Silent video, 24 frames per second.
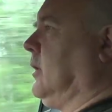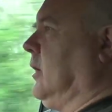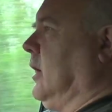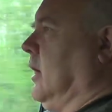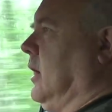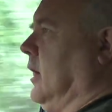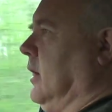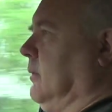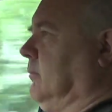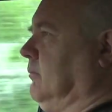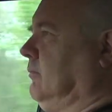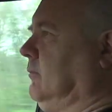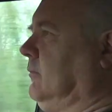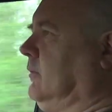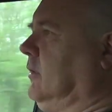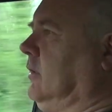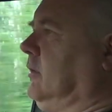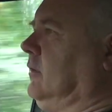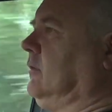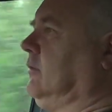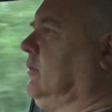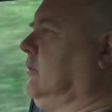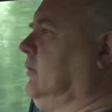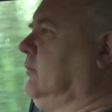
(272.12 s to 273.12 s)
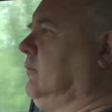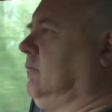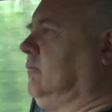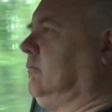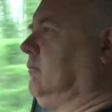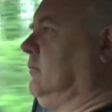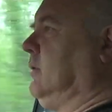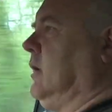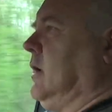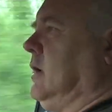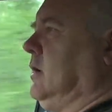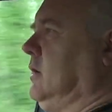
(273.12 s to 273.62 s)
Um, the
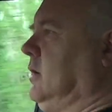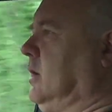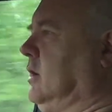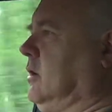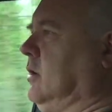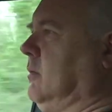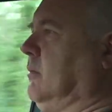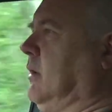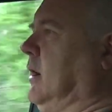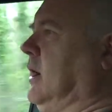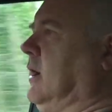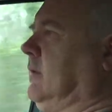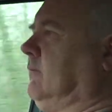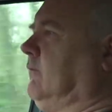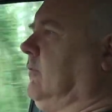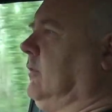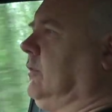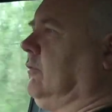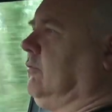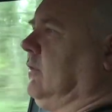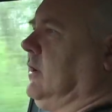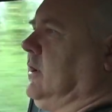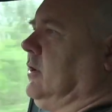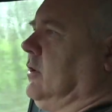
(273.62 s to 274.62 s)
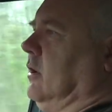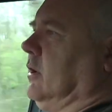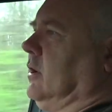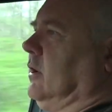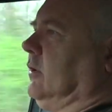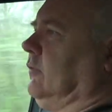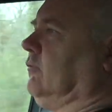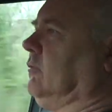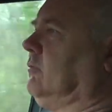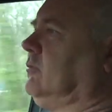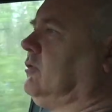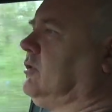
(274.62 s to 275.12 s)
you can three
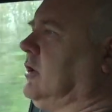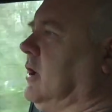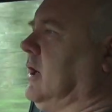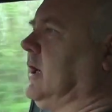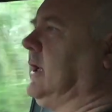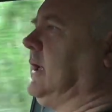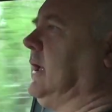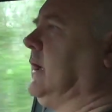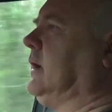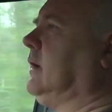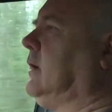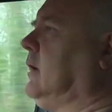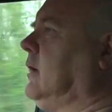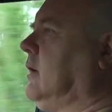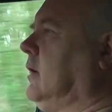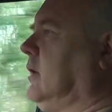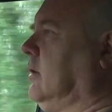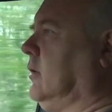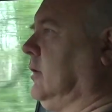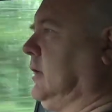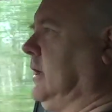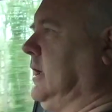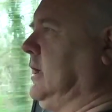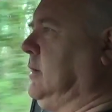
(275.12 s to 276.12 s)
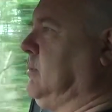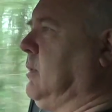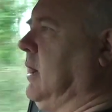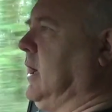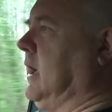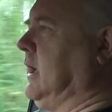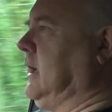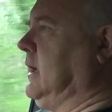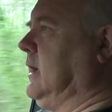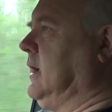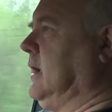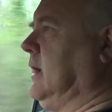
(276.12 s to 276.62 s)
dollars from China on
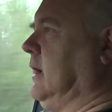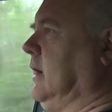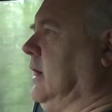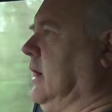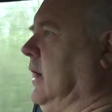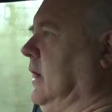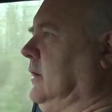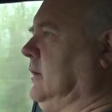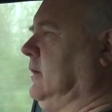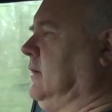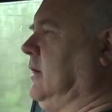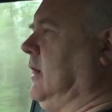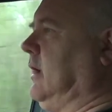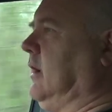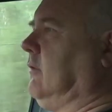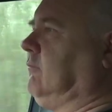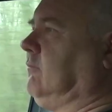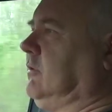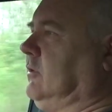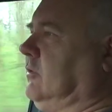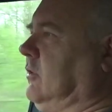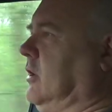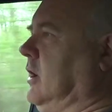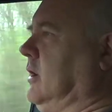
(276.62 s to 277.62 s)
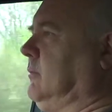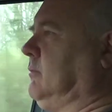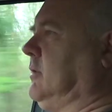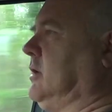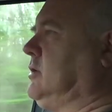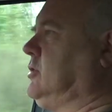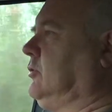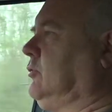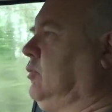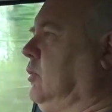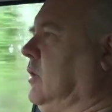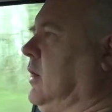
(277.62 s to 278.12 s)
eBay, and every time
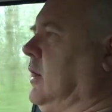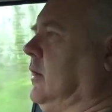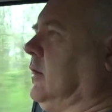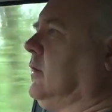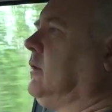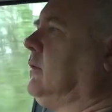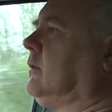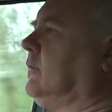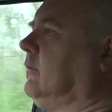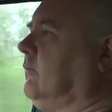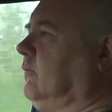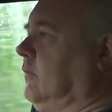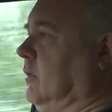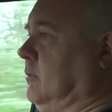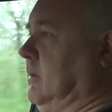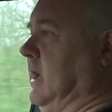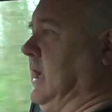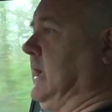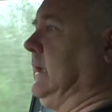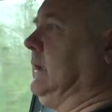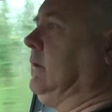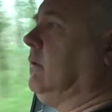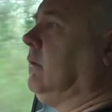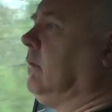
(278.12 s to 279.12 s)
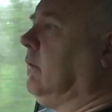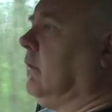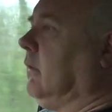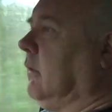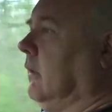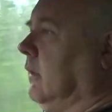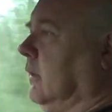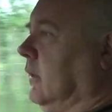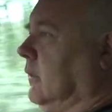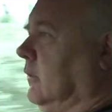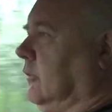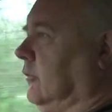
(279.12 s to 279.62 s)
they just work for me.
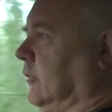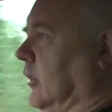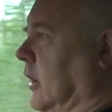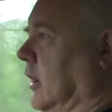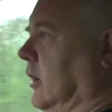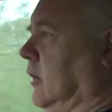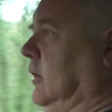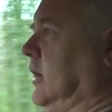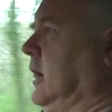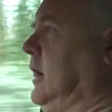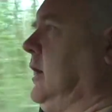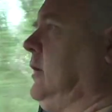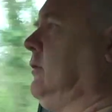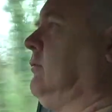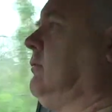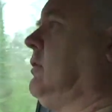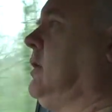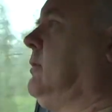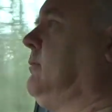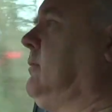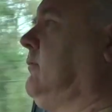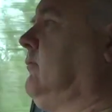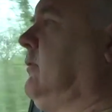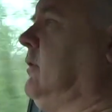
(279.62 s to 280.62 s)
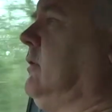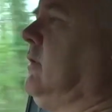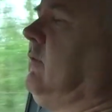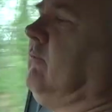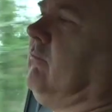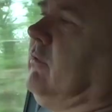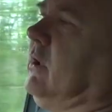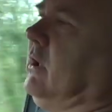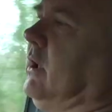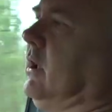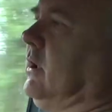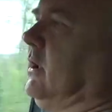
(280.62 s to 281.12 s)
So either I'm a very
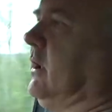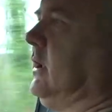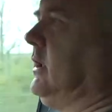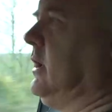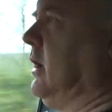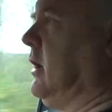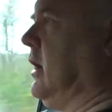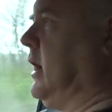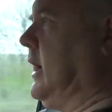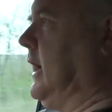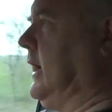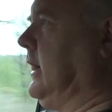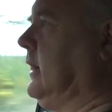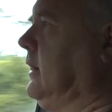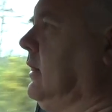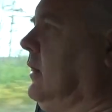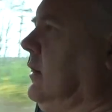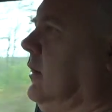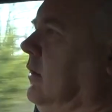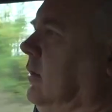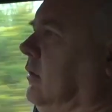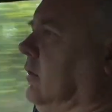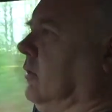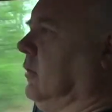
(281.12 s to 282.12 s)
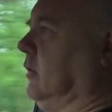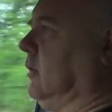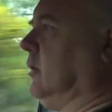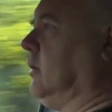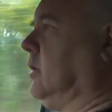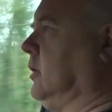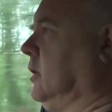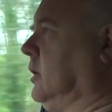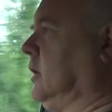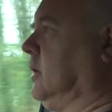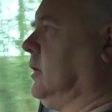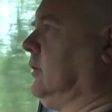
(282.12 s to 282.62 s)
very lucky guy,
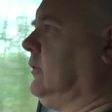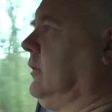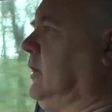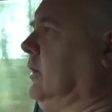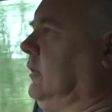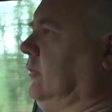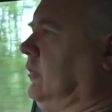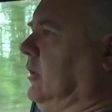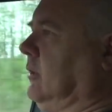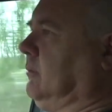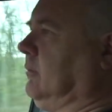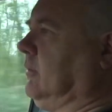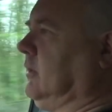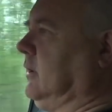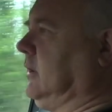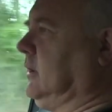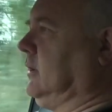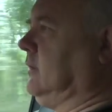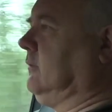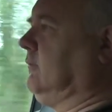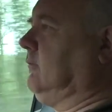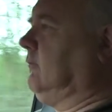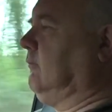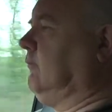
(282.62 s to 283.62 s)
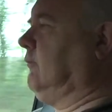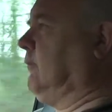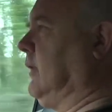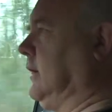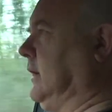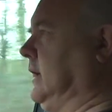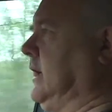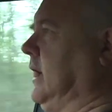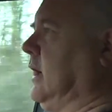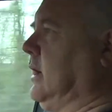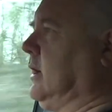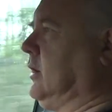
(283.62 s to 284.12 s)
or there's something
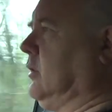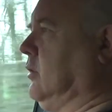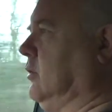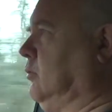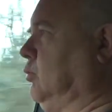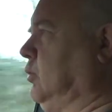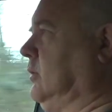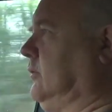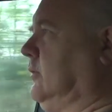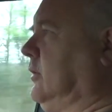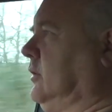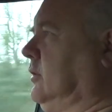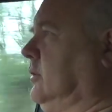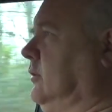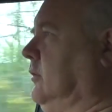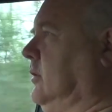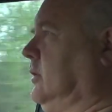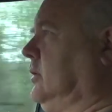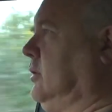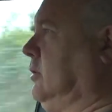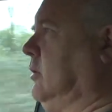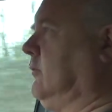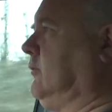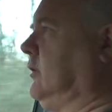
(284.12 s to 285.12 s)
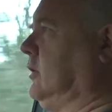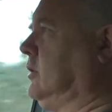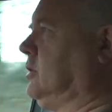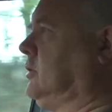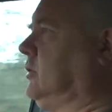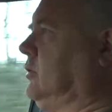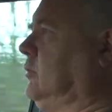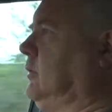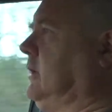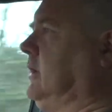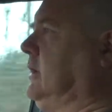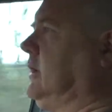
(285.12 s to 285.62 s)
funny going on with the, the newer
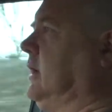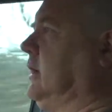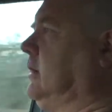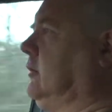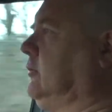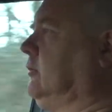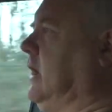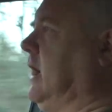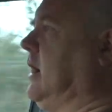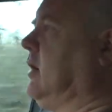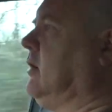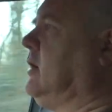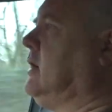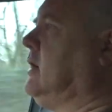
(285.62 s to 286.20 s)
version of Windows now